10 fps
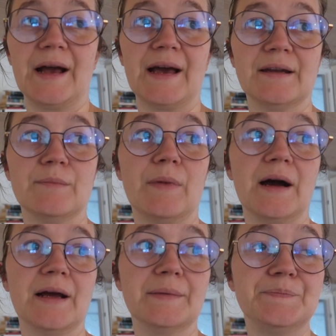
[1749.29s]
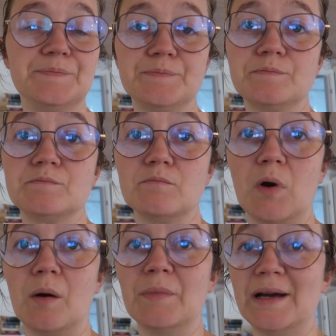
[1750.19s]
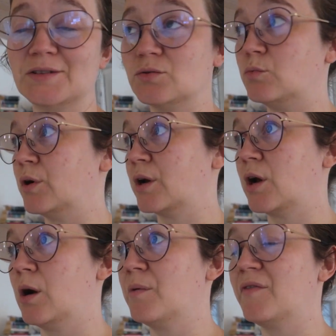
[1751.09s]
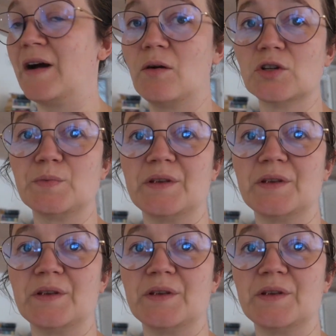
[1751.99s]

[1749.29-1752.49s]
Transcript: And my mom has to work a couple of hours,